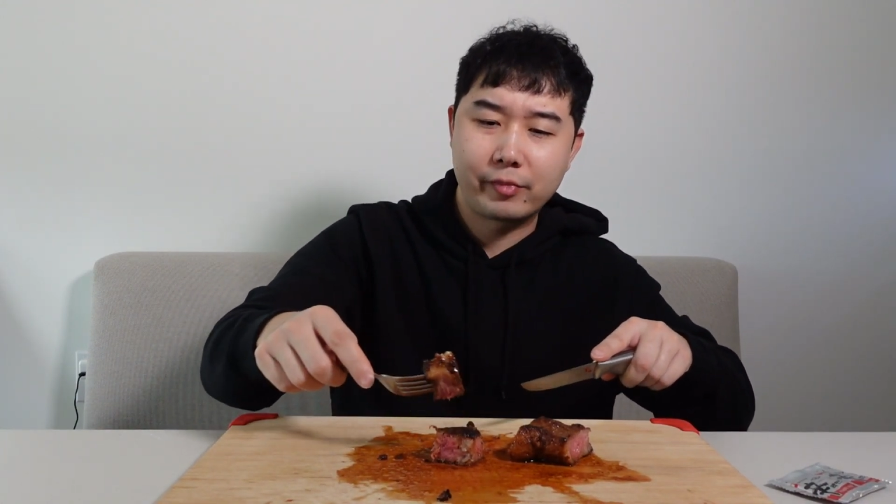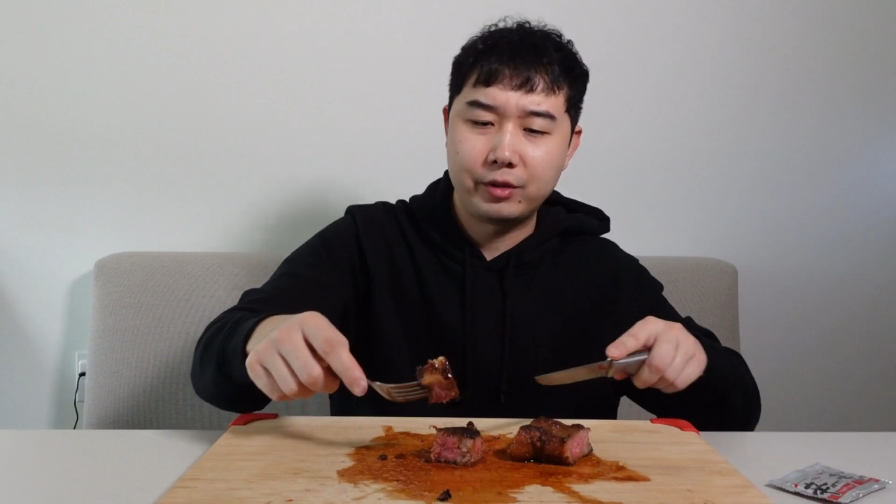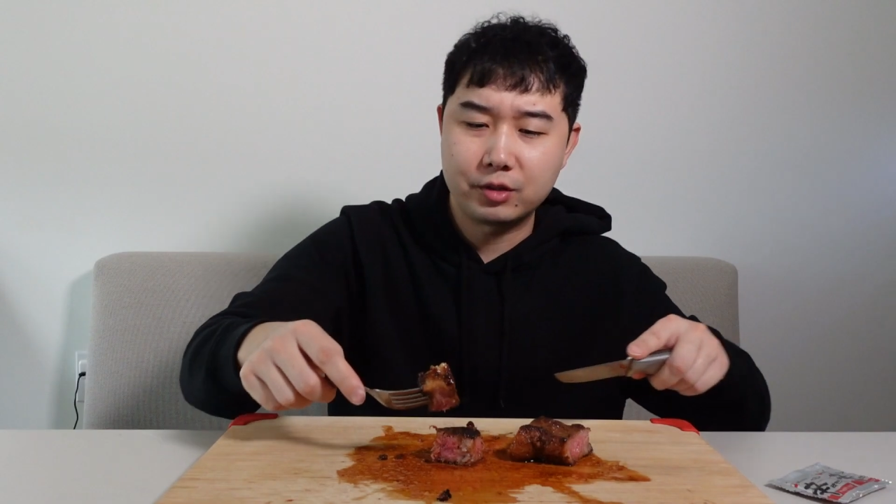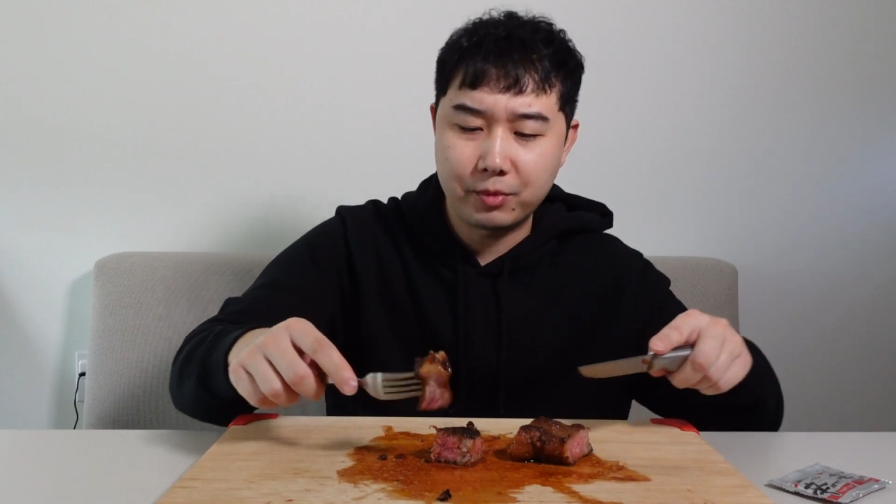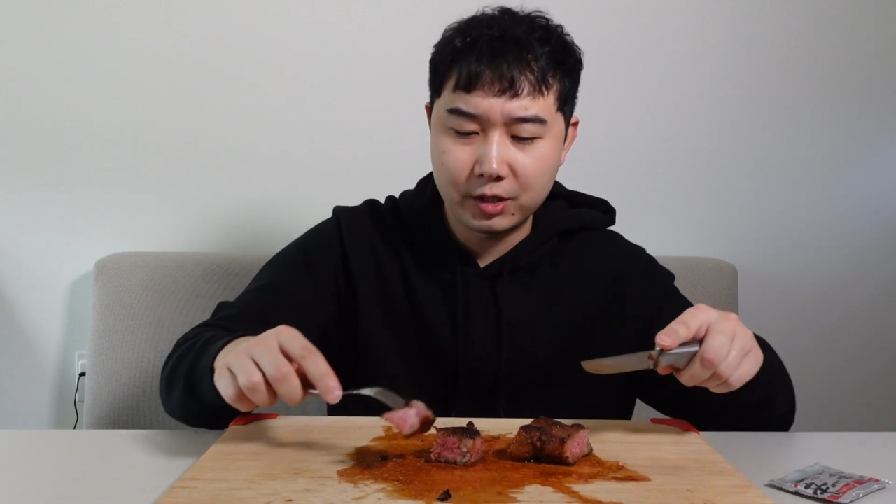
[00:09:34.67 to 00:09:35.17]

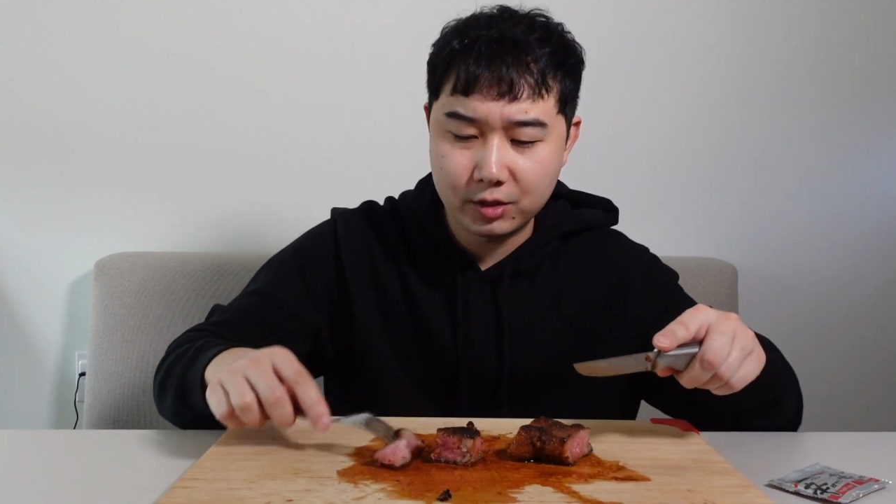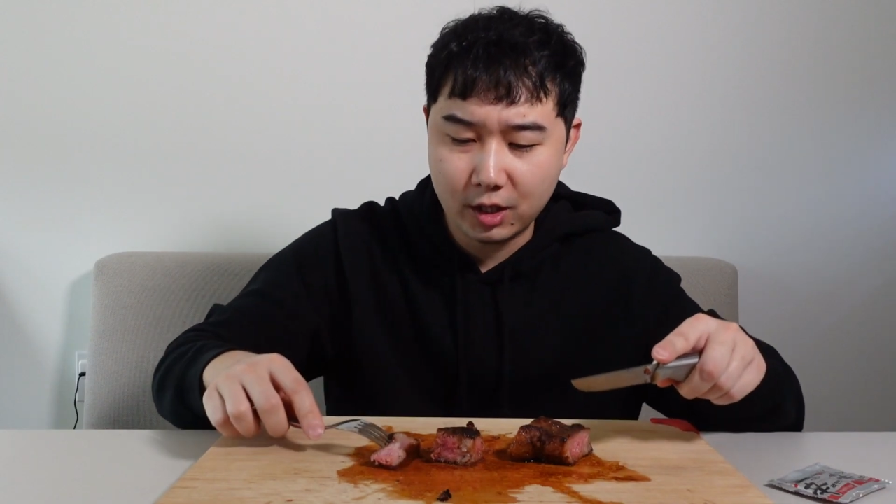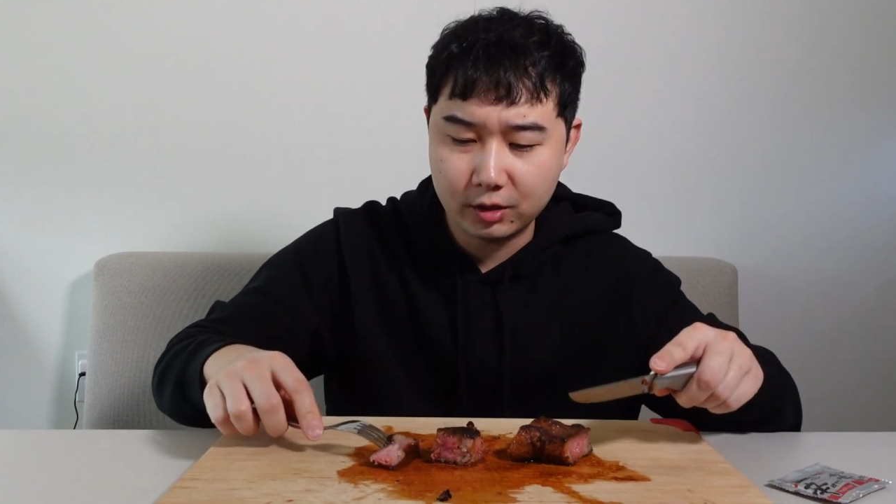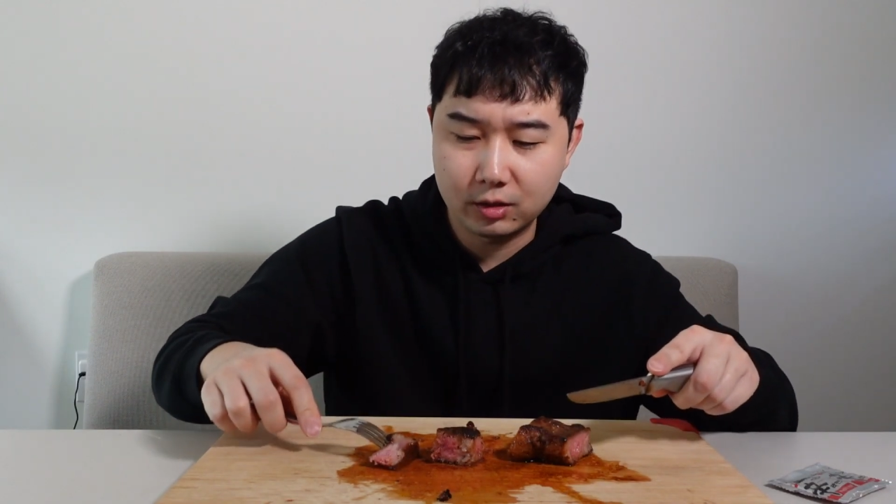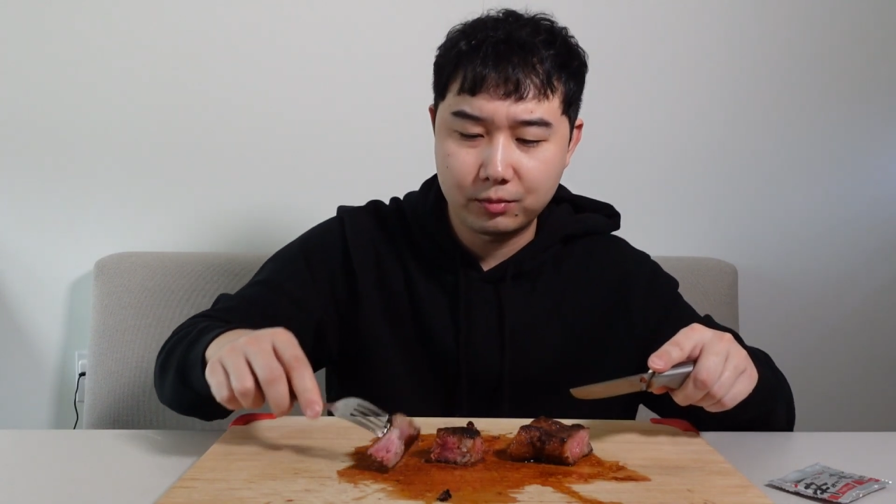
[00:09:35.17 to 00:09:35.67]
This bite's
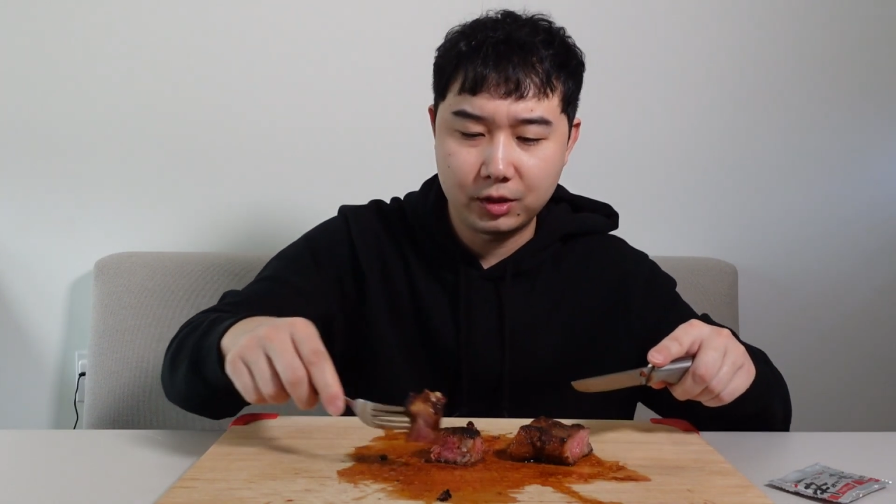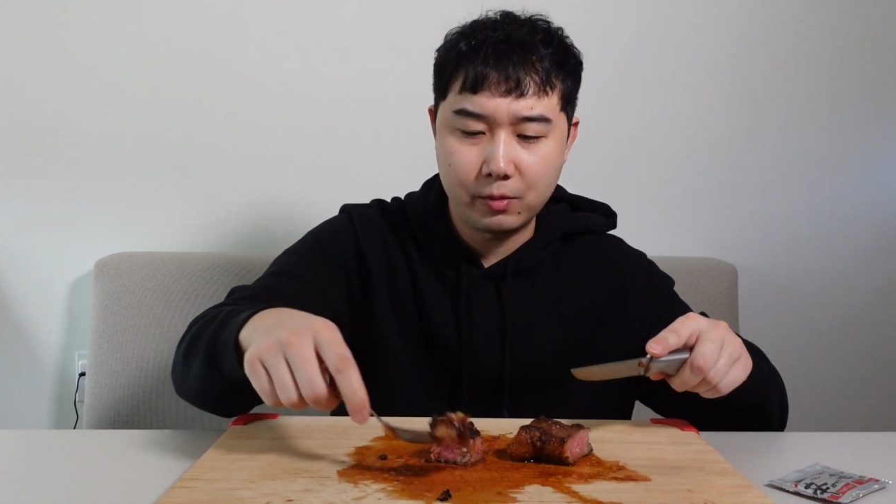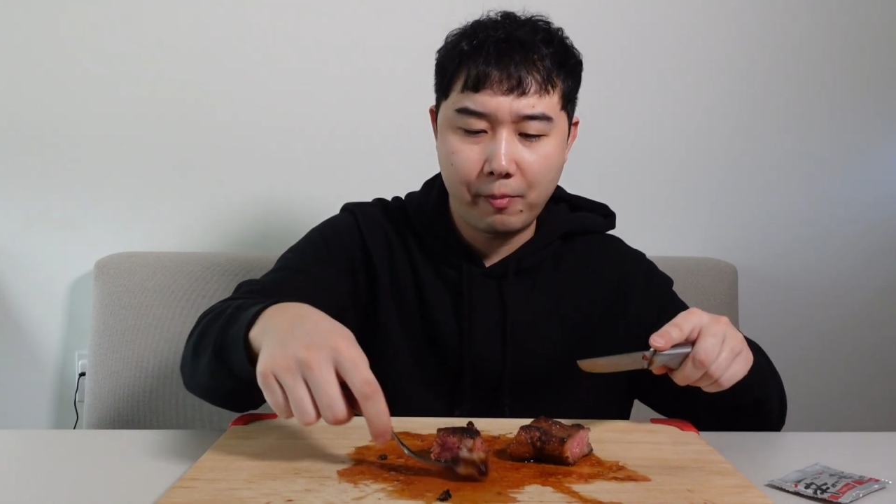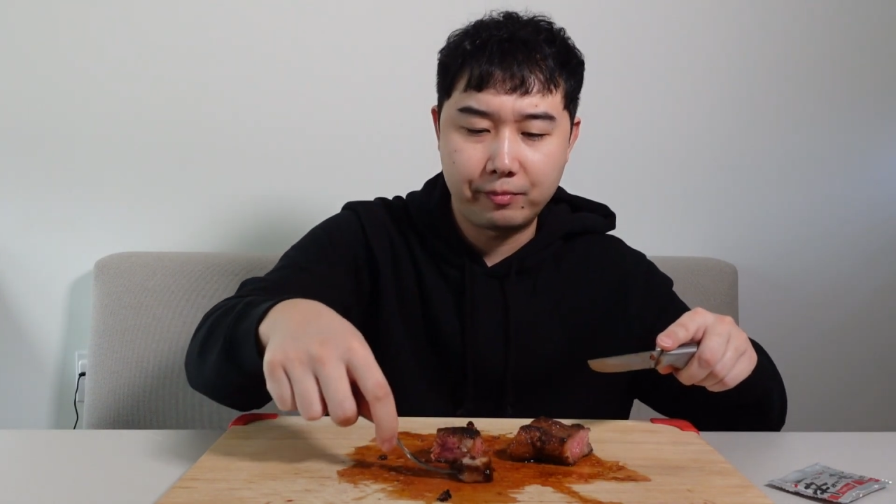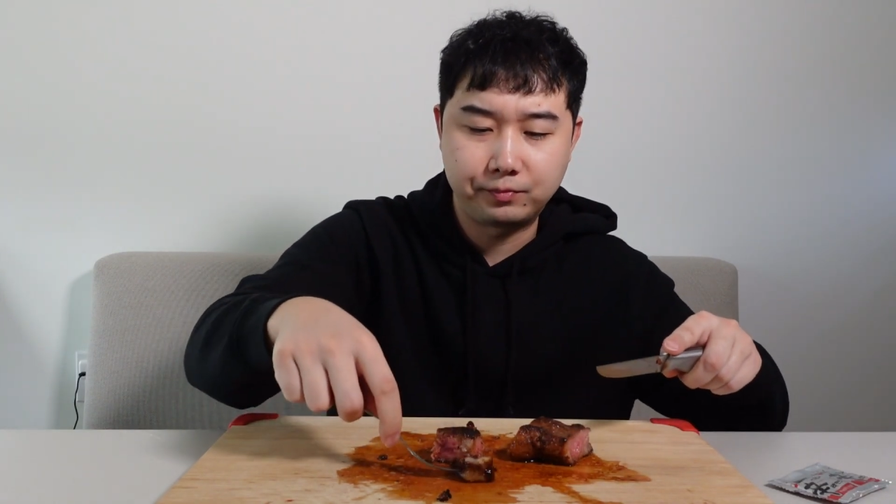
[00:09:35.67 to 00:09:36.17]
not gonna be